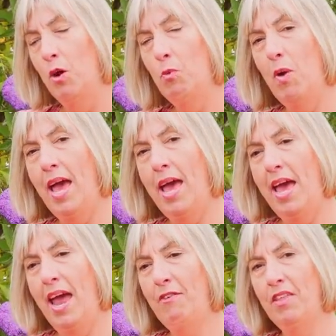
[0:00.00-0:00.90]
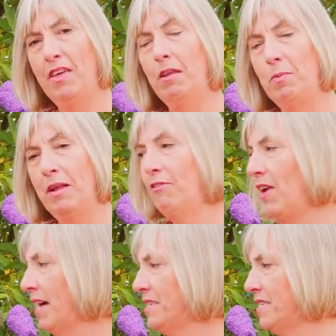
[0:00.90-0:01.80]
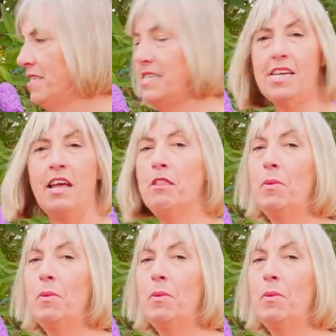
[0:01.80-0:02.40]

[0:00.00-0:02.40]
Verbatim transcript: where everything had been flattened and the